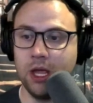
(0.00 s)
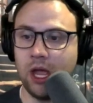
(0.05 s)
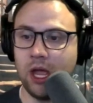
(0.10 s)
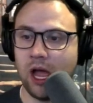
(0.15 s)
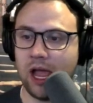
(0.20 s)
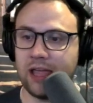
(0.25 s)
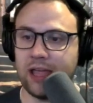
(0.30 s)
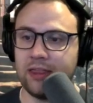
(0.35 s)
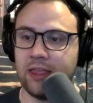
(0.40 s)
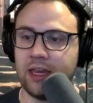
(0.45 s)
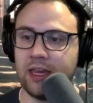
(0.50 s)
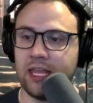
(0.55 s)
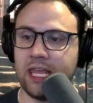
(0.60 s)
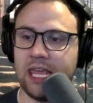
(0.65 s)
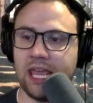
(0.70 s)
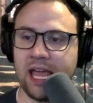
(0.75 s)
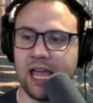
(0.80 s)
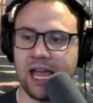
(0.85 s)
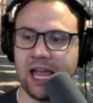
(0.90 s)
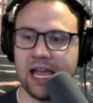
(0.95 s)
And then
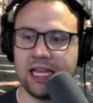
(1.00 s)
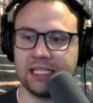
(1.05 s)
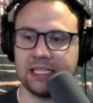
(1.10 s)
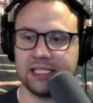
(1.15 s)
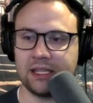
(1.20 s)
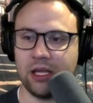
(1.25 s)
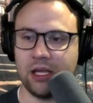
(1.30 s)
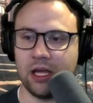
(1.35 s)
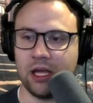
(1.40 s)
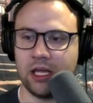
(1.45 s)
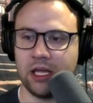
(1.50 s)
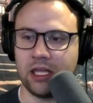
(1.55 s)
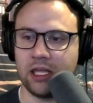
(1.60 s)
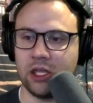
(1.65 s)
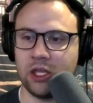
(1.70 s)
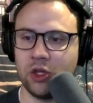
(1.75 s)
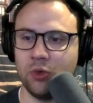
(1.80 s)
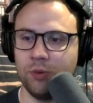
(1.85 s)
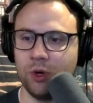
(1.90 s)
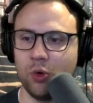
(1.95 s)
he has the
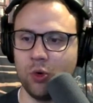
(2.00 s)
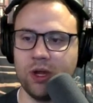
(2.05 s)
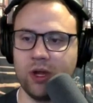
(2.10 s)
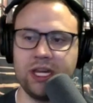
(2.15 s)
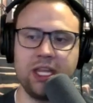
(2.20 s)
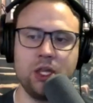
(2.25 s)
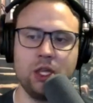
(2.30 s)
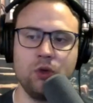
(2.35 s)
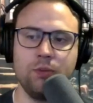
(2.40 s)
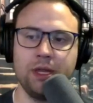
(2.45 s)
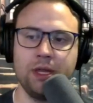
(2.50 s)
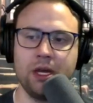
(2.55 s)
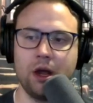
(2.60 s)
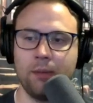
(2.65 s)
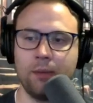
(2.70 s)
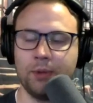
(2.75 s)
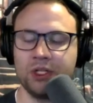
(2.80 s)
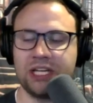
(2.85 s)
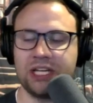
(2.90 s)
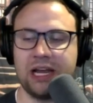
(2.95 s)
humanoid, human,
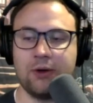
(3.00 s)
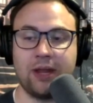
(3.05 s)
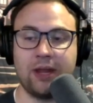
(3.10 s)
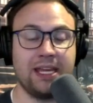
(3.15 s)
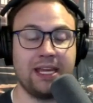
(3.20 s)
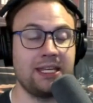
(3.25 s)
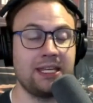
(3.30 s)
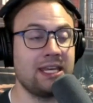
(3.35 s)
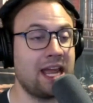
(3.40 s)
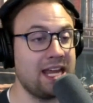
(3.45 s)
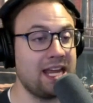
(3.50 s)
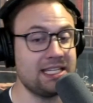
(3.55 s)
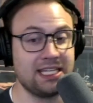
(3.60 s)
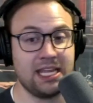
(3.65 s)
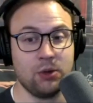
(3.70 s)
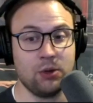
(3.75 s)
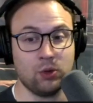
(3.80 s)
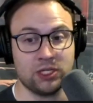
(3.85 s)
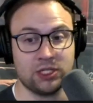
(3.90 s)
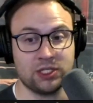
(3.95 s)
Umbertown, and Knight
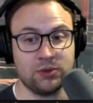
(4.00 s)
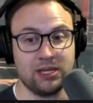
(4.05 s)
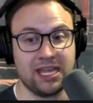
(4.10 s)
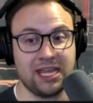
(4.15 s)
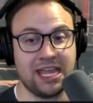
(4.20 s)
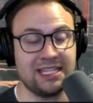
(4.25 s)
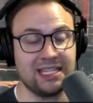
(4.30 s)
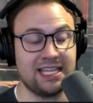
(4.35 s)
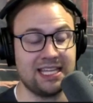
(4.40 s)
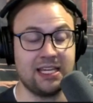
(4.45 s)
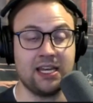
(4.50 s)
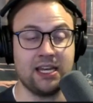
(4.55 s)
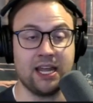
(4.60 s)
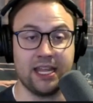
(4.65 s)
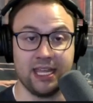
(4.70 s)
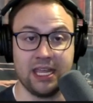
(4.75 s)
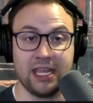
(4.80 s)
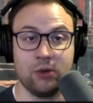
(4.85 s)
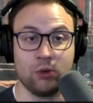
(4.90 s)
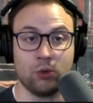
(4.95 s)
keyword. So he gains that Knight
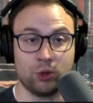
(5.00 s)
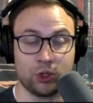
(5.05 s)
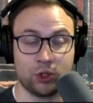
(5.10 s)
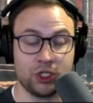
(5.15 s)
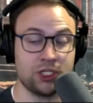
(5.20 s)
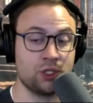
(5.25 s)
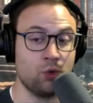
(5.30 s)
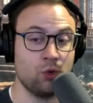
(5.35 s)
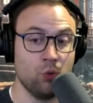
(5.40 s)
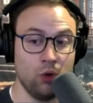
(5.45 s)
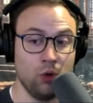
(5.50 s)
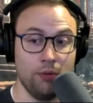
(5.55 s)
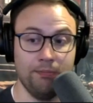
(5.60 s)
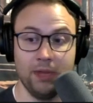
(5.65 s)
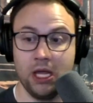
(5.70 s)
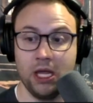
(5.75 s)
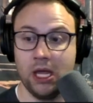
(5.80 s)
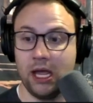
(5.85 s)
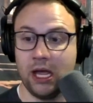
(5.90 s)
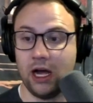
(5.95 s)
keyword, which is cool.
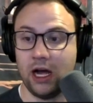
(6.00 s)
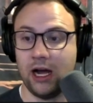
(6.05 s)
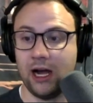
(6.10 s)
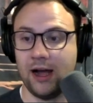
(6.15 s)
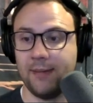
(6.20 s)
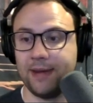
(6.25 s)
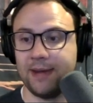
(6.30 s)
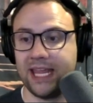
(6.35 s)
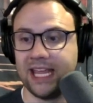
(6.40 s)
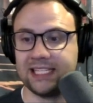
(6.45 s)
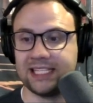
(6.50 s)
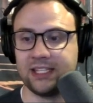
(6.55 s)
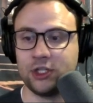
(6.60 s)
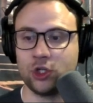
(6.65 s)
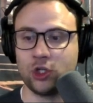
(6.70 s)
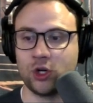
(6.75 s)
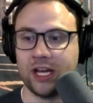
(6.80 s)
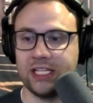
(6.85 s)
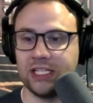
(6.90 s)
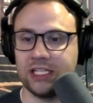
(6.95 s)
And he has the
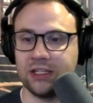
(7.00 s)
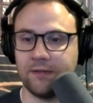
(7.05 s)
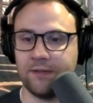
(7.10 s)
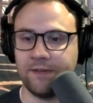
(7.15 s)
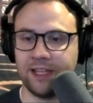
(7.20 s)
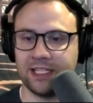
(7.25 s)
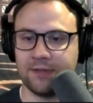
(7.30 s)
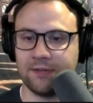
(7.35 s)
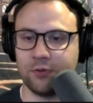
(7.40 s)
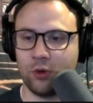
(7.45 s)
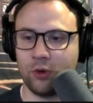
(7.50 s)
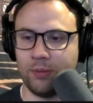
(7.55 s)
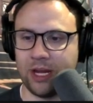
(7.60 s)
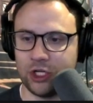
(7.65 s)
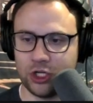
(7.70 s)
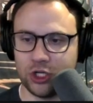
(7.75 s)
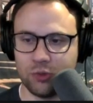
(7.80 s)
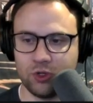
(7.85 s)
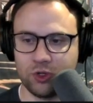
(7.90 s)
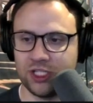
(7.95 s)
trait to defensive
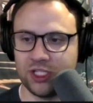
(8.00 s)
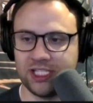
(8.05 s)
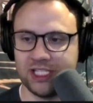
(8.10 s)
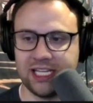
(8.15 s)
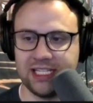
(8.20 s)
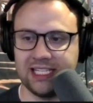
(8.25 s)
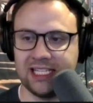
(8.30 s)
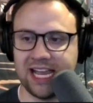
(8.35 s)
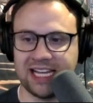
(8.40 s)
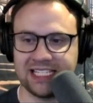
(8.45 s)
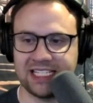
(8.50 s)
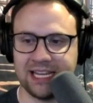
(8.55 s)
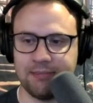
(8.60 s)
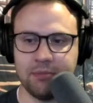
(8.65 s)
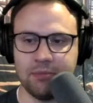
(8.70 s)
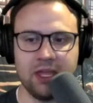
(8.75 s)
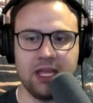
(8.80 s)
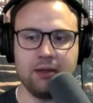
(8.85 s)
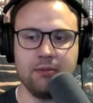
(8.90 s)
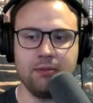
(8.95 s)
formation, which is the exact same
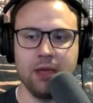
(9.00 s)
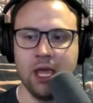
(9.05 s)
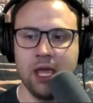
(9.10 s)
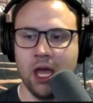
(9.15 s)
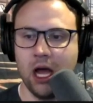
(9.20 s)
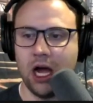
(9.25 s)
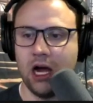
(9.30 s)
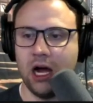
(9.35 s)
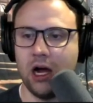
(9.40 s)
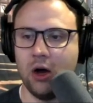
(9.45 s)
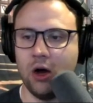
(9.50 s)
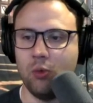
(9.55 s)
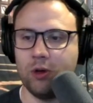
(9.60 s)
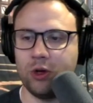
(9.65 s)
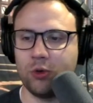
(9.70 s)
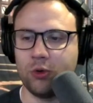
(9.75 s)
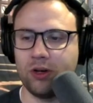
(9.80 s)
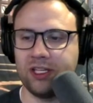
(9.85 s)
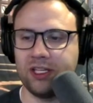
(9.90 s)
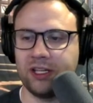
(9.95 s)
thing. When
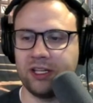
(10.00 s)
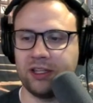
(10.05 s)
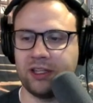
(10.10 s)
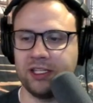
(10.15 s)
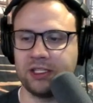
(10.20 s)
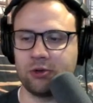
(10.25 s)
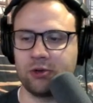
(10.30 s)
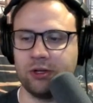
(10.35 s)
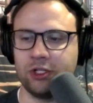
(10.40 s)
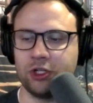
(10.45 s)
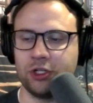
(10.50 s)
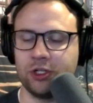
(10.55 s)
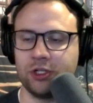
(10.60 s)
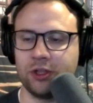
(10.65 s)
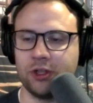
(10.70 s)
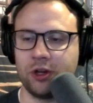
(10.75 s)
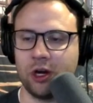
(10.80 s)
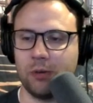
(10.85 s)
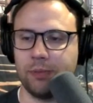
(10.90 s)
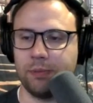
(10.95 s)
you rotate this creature into the
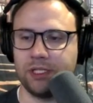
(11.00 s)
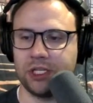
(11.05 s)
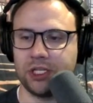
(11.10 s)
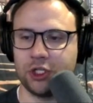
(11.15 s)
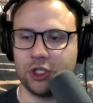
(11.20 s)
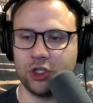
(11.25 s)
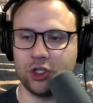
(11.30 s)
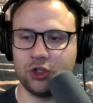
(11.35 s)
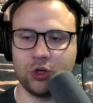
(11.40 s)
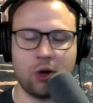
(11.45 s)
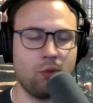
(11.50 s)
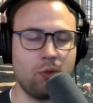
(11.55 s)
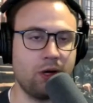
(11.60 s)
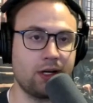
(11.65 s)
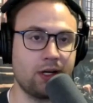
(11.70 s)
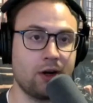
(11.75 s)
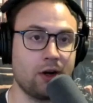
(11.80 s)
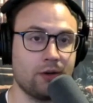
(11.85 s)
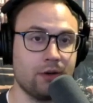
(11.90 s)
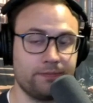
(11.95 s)
guard position, draw 1
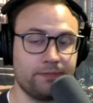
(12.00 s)
card.